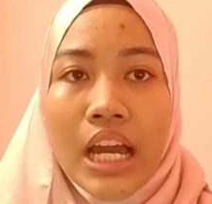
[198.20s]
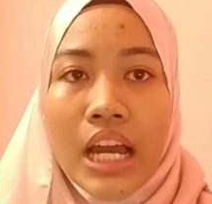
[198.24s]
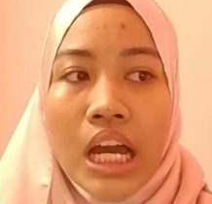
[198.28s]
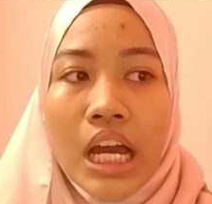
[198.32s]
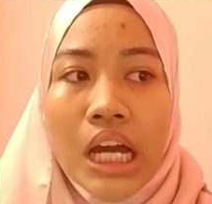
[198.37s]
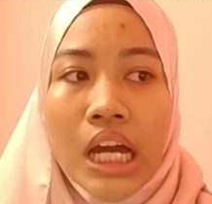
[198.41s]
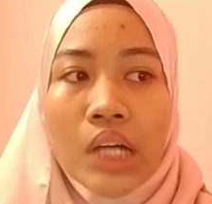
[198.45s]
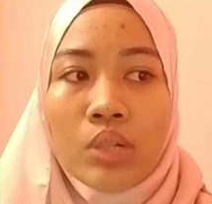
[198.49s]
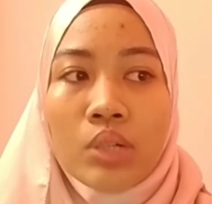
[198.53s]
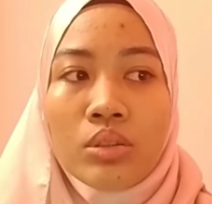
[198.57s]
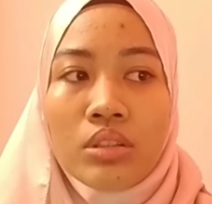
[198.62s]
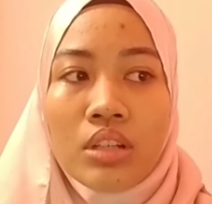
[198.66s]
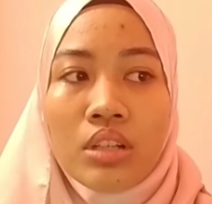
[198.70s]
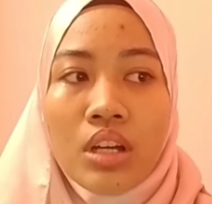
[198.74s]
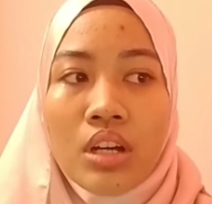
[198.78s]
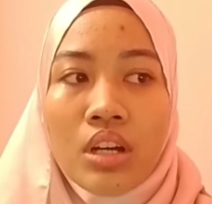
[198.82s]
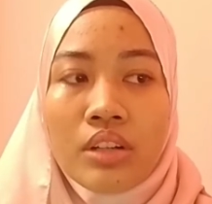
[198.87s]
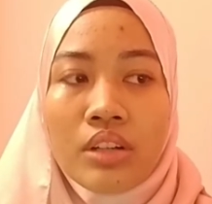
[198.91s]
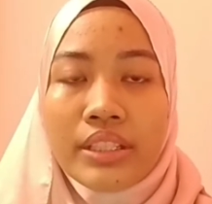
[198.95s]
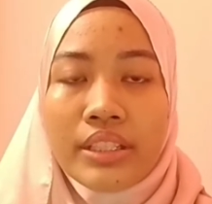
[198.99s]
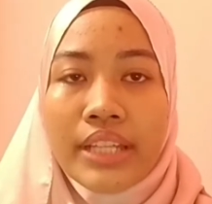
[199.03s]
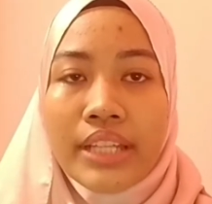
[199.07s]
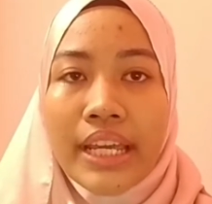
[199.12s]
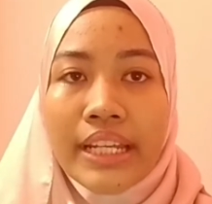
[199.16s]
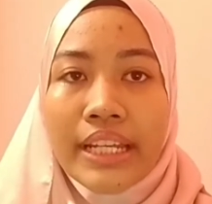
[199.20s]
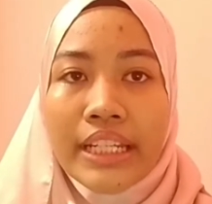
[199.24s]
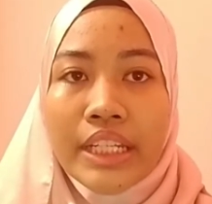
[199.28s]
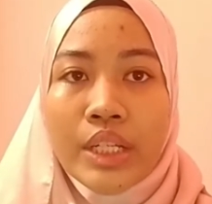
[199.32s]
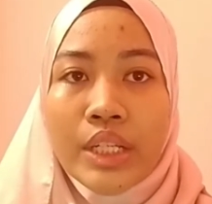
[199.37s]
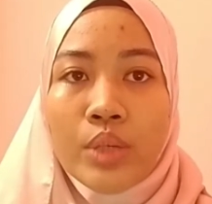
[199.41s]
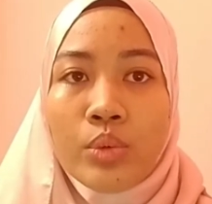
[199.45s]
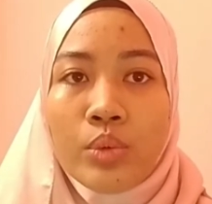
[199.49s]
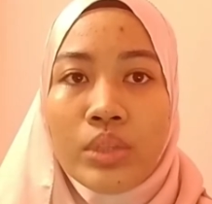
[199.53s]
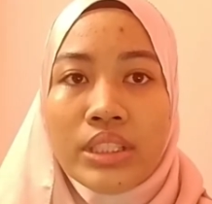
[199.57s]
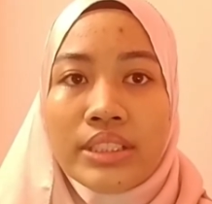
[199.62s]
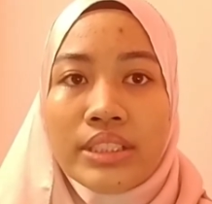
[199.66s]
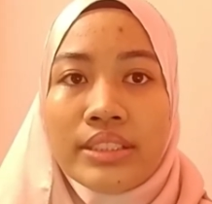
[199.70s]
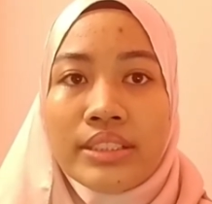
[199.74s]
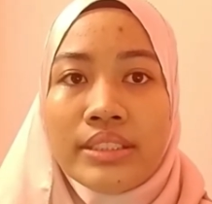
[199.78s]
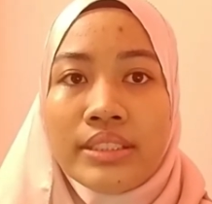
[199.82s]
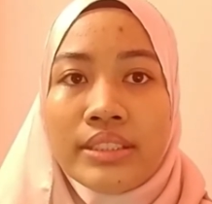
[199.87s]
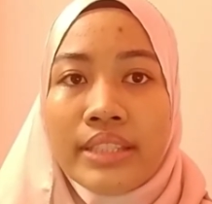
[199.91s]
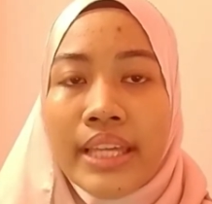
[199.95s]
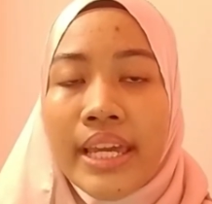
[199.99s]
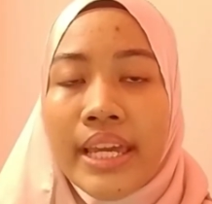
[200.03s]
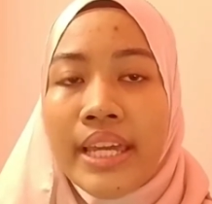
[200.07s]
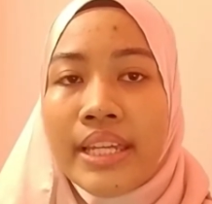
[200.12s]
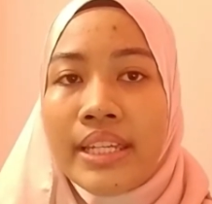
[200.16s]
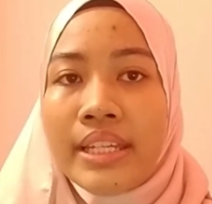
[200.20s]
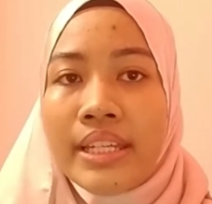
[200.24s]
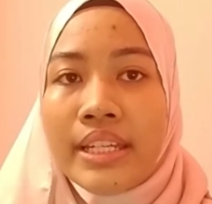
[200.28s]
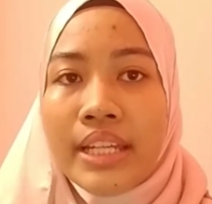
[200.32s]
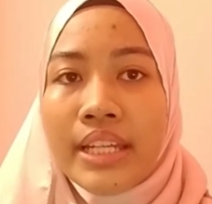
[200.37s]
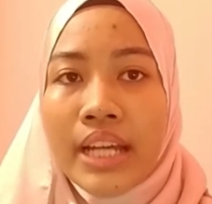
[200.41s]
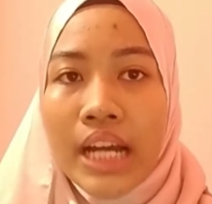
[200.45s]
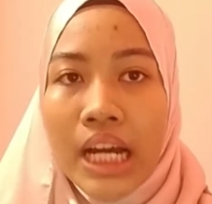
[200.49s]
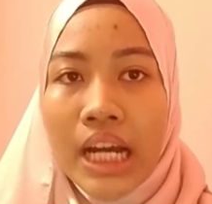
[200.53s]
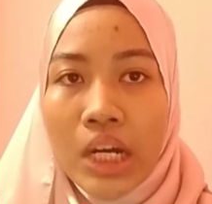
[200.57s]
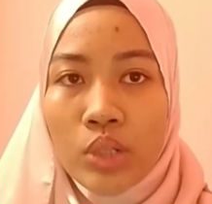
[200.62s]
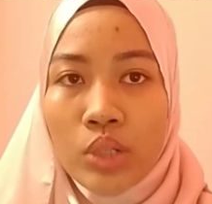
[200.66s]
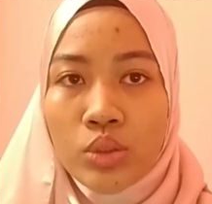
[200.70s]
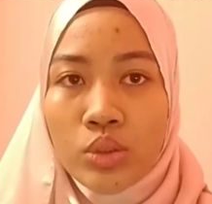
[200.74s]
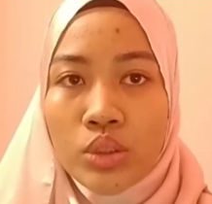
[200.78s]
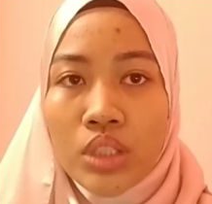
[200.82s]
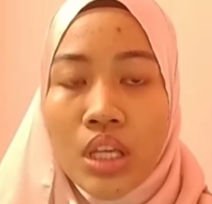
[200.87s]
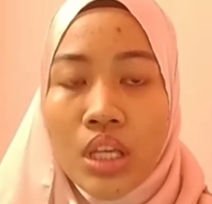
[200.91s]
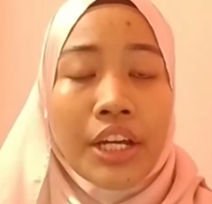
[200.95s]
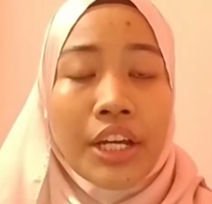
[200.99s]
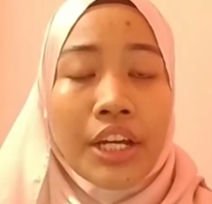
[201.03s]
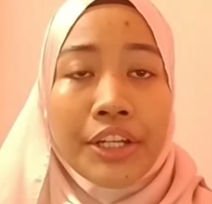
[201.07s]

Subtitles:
how long that he will stay in the house.